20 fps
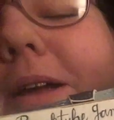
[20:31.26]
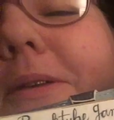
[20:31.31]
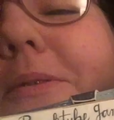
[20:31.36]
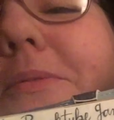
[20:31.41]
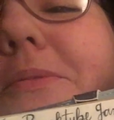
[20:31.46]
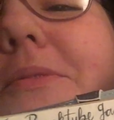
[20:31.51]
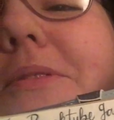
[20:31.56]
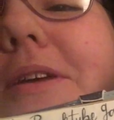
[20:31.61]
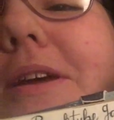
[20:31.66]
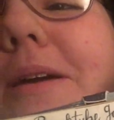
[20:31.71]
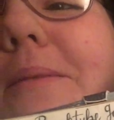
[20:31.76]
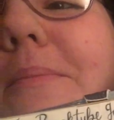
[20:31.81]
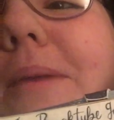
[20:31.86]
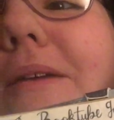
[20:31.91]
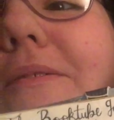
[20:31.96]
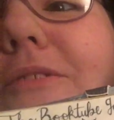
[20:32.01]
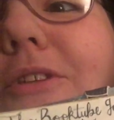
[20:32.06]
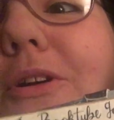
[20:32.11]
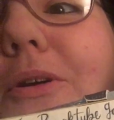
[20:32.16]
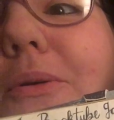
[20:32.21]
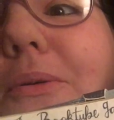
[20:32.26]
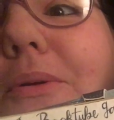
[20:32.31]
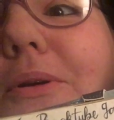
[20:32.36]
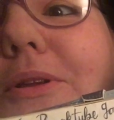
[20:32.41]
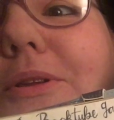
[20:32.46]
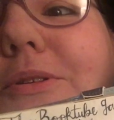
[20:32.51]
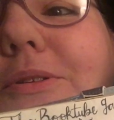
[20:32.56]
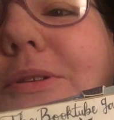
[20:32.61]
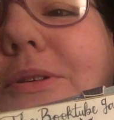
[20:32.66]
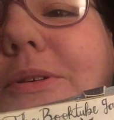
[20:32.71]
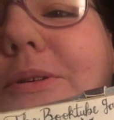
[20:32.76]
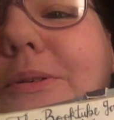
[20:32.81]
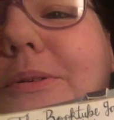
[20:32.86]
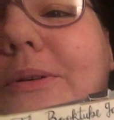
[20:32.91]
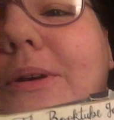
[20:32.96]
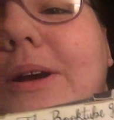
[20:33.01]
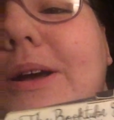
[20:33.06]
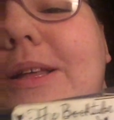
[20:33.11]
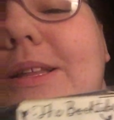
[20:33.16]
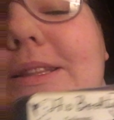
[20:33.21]
I don't think I'm ever going
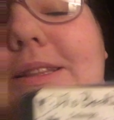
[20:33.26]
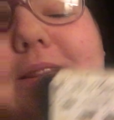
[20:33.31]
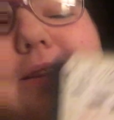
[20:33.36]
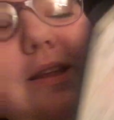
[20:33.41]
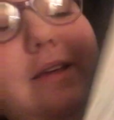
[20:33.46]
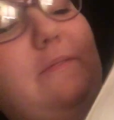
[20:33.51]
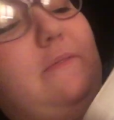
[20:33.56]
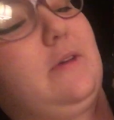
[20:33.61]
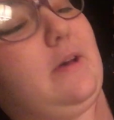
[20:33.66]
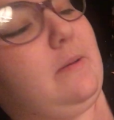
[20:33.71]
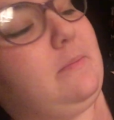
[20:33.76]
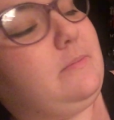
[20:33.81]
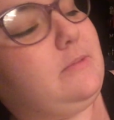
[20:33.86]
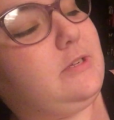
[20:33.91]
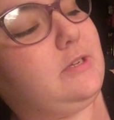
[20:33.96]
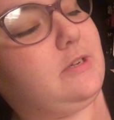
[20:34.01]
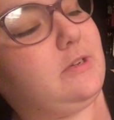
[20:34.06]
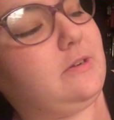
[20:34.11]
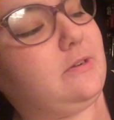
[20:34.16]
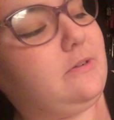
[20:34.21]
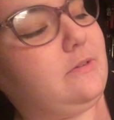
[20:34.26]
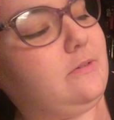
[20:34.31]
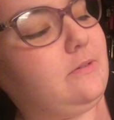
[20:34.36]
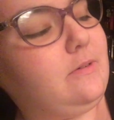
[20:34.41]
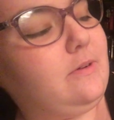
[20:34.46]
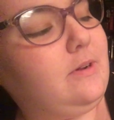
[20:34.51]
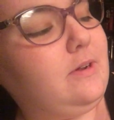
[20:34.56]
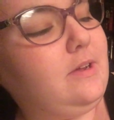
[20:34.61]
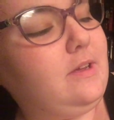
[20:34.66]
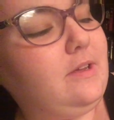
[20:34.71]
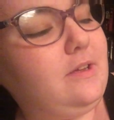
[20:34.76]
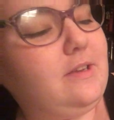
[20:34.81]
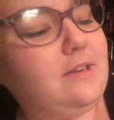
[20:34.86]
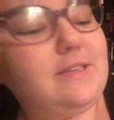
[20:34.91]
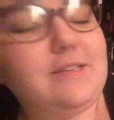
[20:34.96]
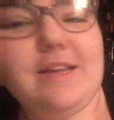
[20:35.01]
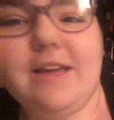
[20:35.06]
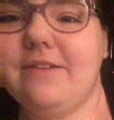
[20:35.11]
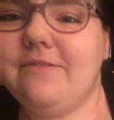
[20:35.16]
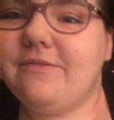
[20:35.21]
to live up to
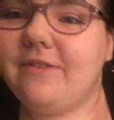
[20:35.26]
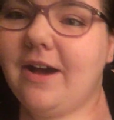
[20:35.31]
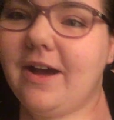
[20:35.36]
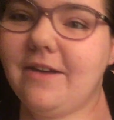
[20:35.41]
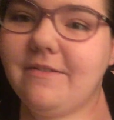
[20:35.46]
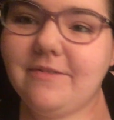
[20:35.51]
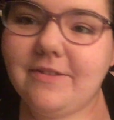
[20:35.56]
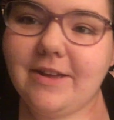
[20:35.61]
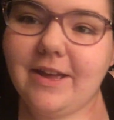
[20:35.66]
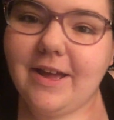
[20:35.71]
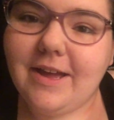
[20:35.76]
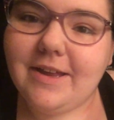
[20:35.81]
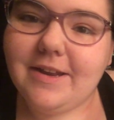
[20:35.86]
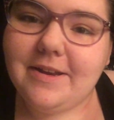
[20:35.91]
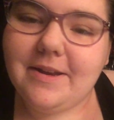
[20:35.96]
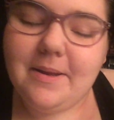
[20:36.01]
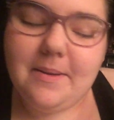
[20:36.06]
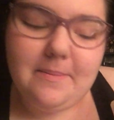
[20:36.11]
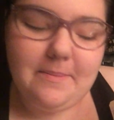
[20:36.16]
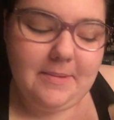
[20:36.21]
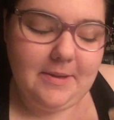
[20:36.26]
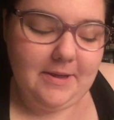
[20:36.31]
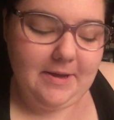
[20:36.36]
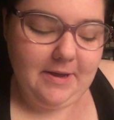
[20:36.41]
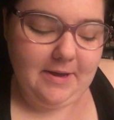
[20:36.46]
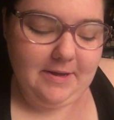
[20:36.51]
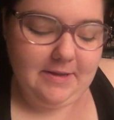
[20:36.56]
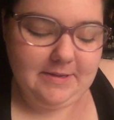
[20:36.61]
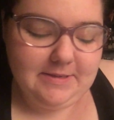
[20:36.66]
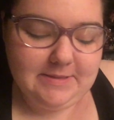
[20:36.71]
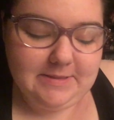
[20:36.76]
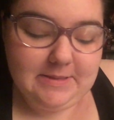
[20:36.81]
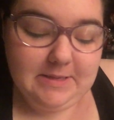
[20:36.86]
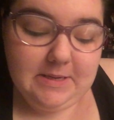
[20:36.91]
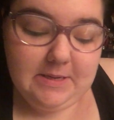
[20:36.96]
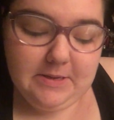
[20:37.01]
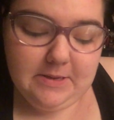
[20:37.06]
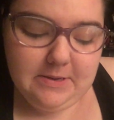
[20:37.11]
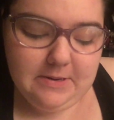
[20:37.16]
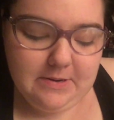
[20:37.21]
day 5 again, because,
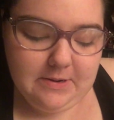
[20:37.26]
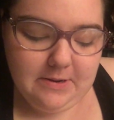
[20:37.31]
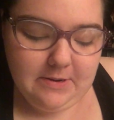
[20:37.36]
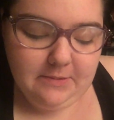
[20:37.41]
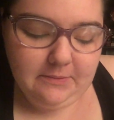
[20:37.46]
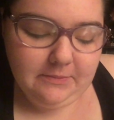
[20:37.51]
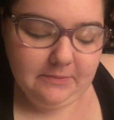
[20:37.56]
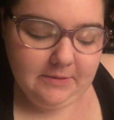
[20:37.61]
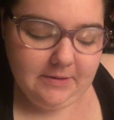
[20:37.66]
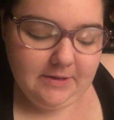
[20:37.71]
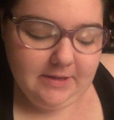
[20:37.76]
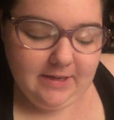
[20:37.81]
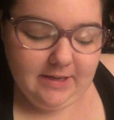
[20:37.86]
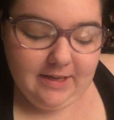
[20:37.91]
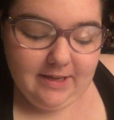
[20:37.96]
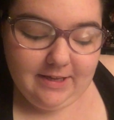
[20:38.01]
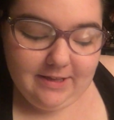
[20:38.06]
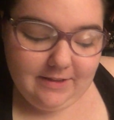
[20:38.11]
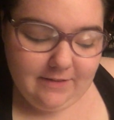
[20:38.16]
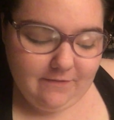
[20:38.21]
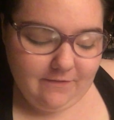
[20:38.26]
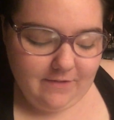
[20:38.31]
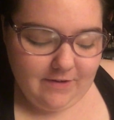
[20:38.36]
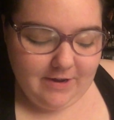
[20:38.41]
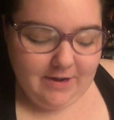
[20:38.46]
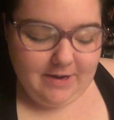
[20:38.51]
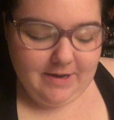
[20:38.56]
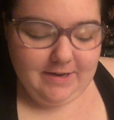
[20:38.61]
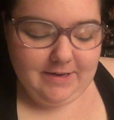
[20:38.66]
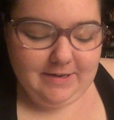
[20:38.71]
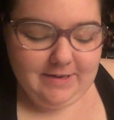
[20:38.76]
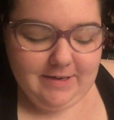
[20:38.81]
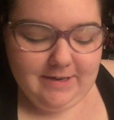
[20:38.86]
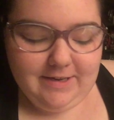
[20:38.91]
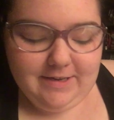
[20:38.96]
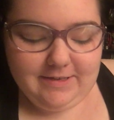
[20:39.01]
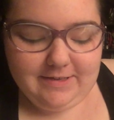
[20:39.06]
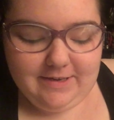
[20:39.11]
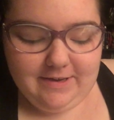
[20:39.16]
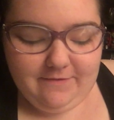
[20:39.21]
you know, it's fine.
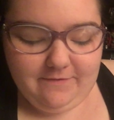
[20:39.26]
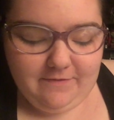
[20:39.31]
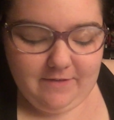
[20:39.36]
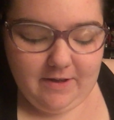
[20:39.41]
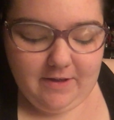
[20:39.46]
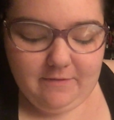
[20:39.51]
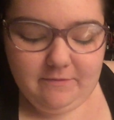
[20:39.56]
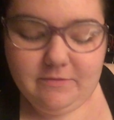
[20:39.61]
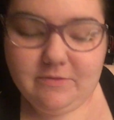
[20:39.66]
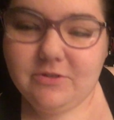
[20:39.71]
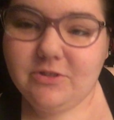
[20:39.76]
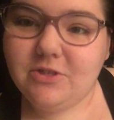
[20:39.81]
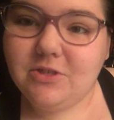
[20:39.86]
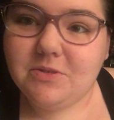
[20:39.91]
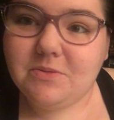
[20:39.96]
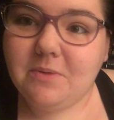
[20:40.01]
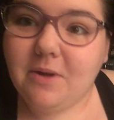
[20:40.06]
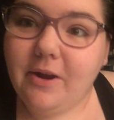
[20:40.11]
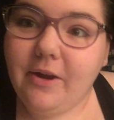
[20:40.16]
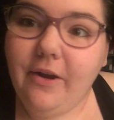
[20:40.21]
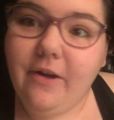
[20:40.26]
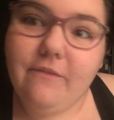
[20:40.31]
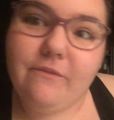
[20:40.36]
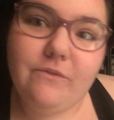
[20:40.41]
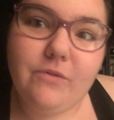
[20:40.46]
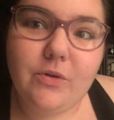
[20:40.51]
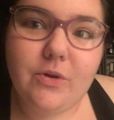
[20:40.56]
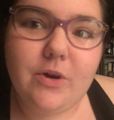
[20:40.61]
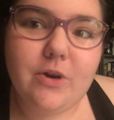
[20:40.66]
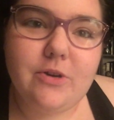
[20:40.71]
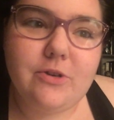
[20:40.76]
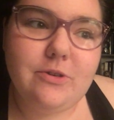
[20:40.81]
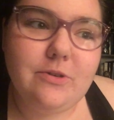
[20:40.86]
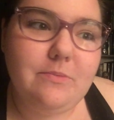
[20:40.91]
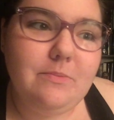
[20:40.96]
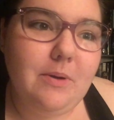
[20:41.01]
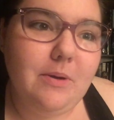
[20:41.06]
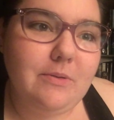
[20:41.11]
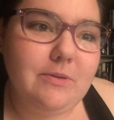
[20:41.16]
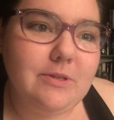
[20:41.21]
Day 5 was just where I got
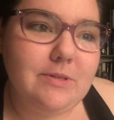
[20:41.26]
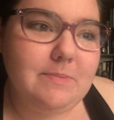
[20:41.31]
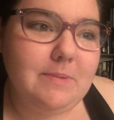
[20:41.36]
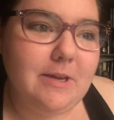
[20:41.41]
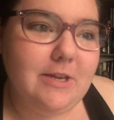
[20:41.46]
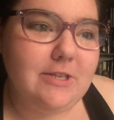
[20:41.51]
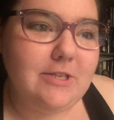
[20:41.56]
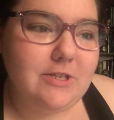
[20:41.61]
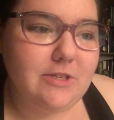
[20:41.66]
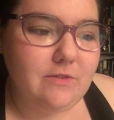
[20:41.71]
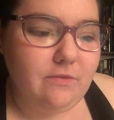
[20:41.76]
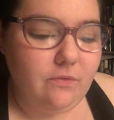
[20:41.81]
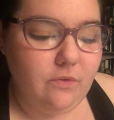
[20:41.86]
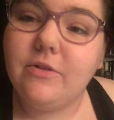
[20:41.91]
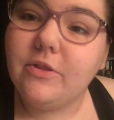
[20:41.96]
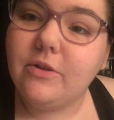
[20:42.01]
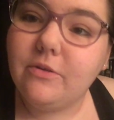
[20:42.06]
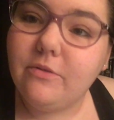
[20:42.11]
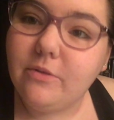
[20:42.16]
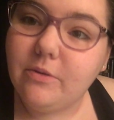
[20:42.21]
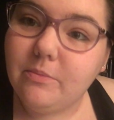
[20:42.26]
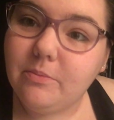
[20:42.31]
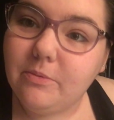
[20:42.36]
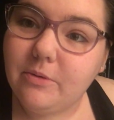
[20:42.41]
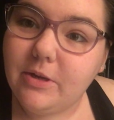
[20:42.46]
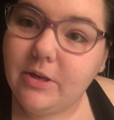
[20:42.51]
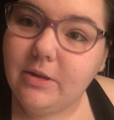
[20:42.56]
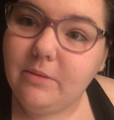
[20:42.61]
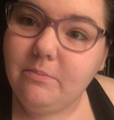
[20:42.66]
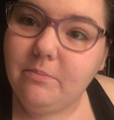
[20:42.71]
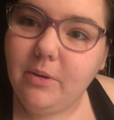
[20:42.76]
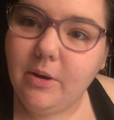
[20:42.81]
400 bonus pages for the group read